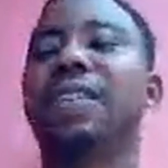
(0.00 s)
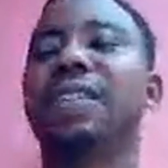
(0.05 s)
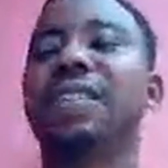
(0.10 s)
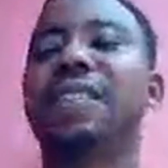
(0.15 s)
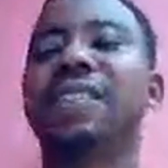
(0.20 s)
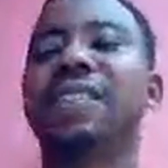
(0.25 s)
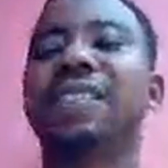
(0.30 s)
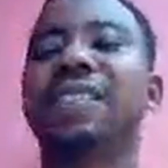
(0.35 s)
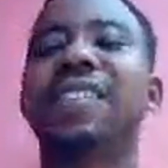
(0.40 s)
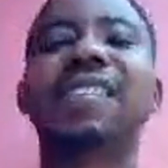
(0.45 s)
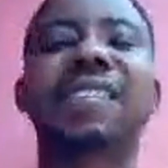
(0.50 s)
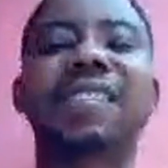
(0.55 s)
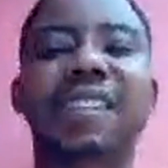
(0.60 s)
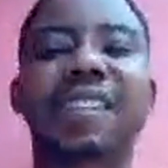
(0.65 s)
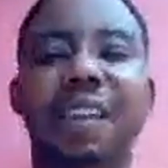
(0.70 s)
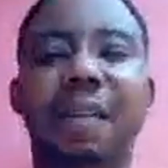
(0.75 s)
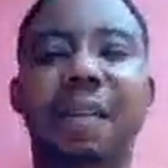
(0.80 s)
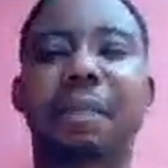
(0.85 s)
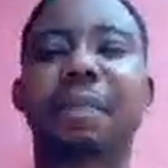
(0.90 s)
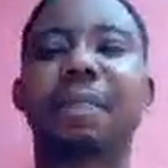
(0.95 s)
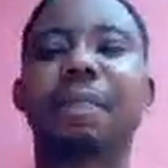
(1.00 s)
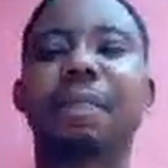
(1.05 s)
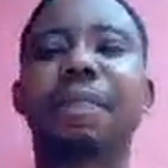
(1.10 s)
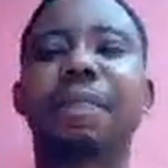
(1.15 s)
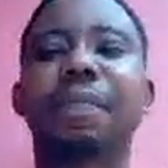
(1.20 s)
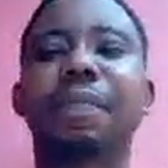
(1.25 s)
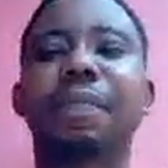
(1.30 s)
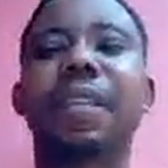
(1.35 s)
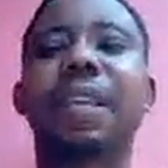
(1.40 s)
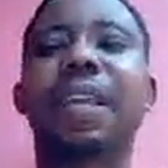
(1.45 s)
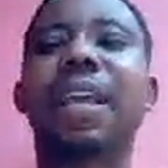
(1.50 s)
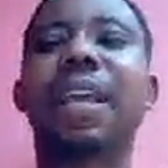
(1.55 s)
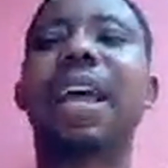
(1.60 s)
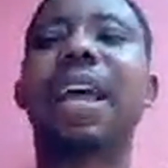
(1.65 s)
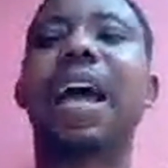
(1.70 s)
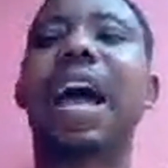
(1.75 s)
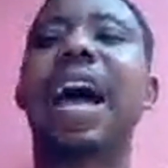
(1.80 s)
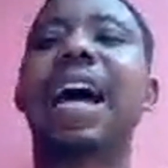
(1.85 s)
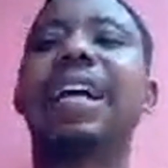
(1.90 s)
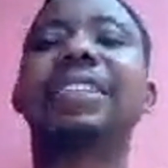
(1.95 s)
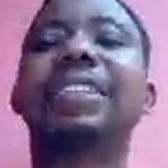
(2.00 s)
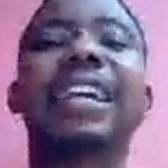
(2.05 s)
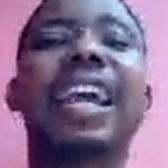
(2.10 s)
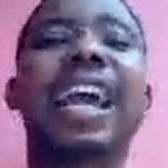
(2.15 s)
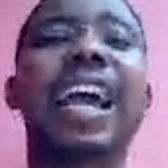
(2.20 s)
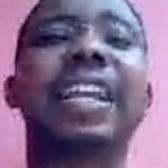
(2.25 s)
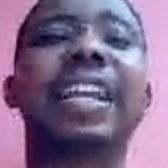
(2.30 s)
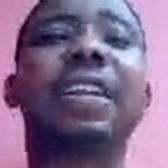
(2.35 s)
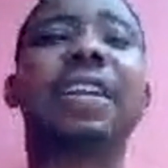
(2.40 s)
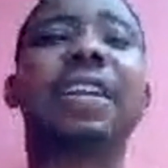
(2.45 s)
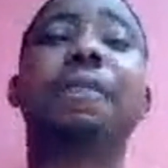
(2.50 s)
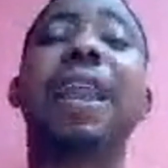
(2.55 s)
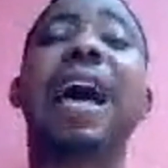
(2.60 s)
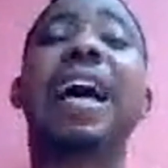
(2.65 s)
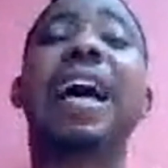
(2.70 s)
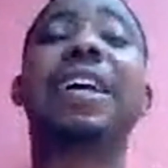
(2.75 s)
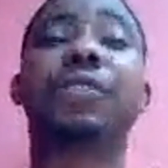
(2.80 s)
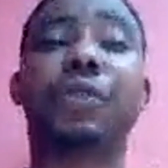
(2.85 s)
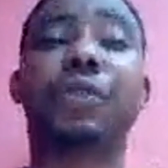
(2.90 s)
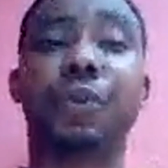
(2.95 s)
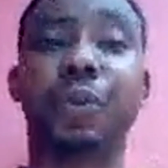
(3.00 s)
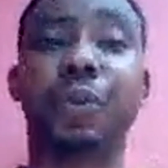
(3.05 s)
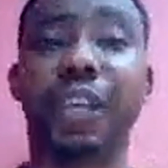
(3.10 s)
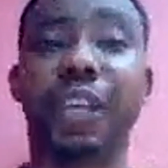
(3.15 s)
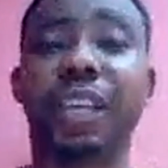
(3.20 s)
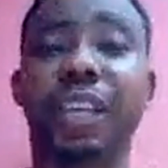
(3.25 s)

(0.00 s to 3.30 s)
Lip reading: system. At the end of last week,